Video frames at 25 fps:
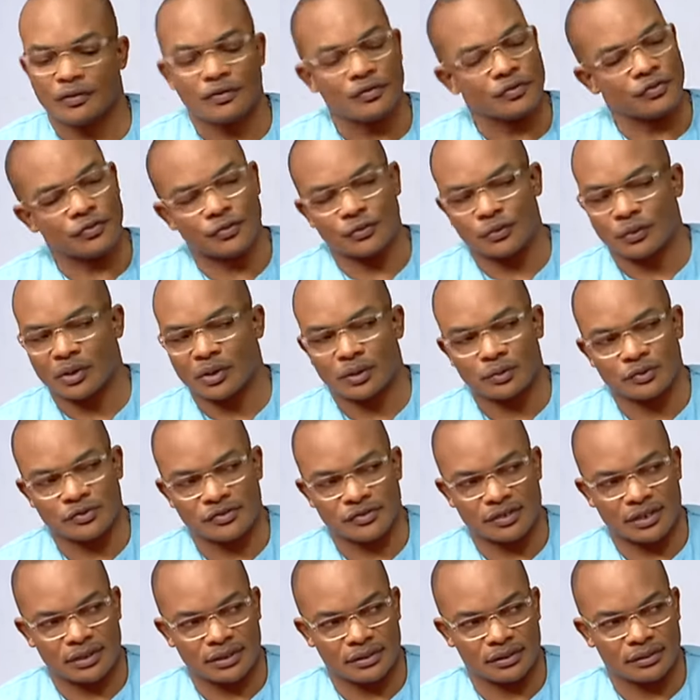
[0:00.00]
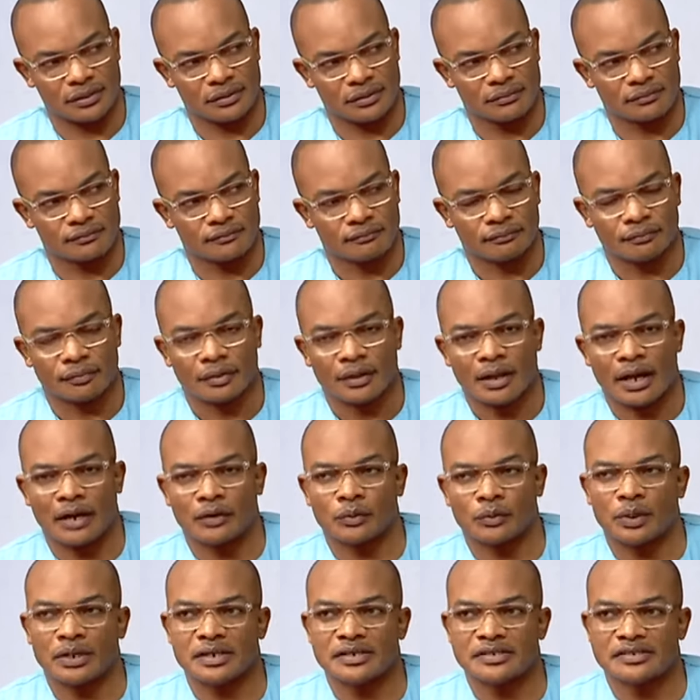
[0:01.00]
throughout Sunday. Mm.
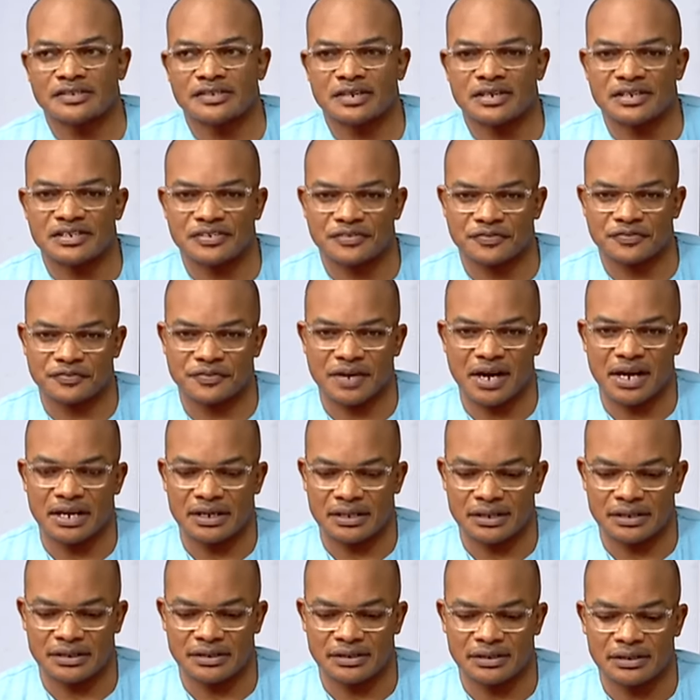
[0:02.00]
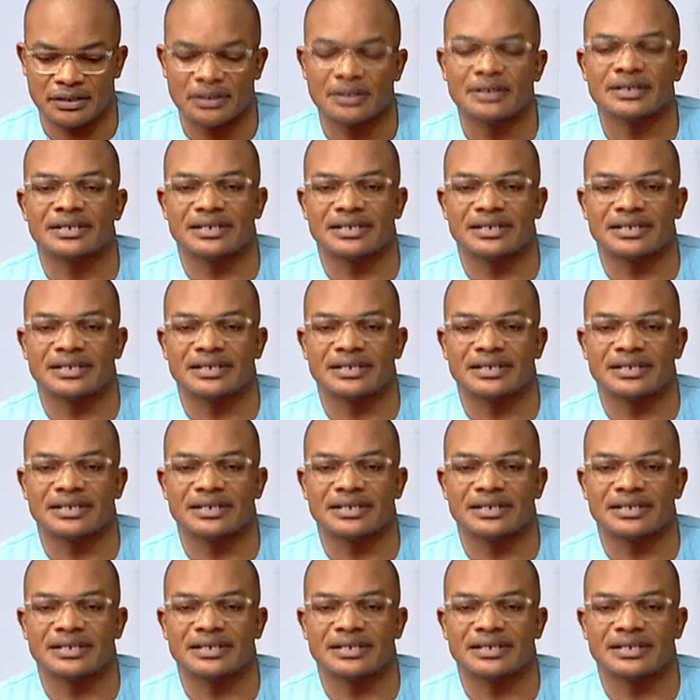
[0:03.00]
And when he says finally,